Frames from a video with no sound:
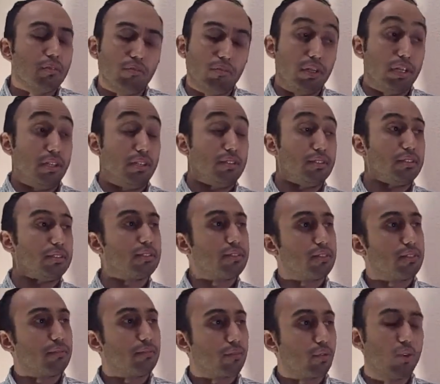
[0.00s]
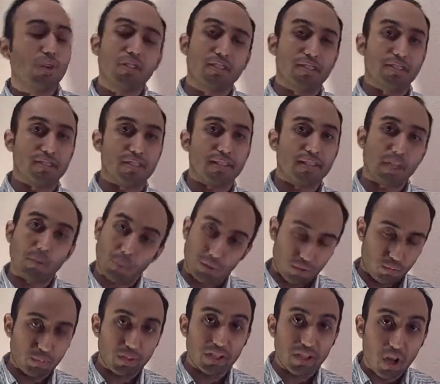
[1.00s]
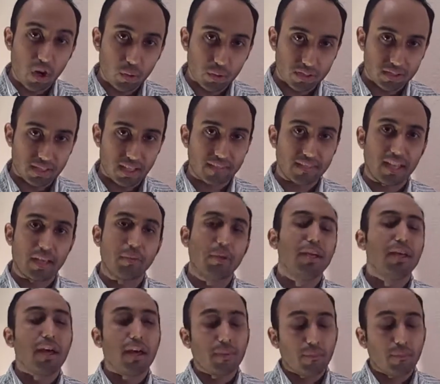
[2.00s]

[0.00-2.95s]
well, of course it's not that, which we know it's not that.